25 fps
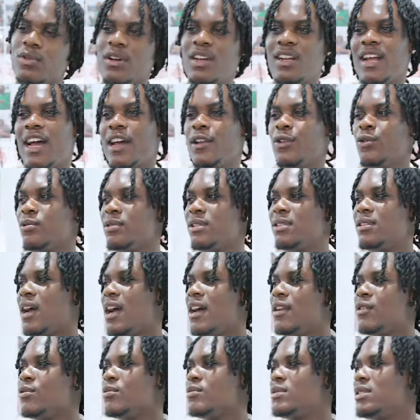weird? I
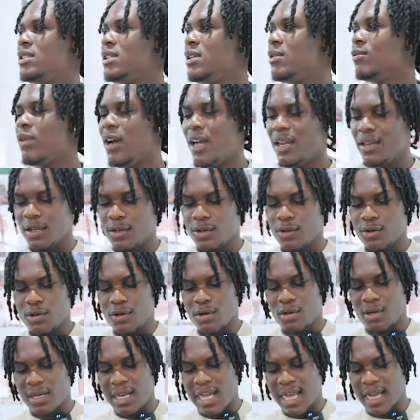don't see why they're
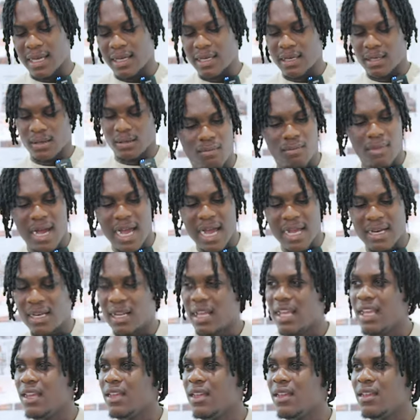not like mad
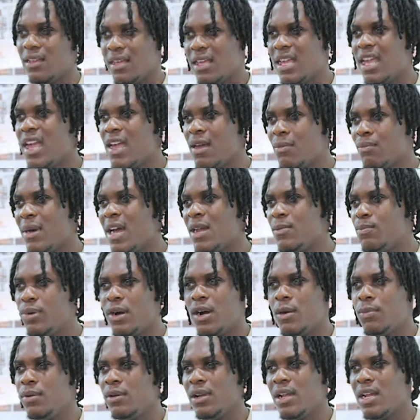
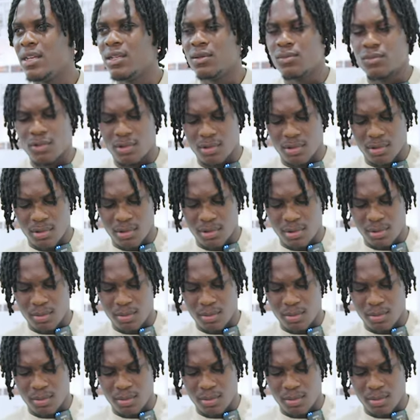popular anymore.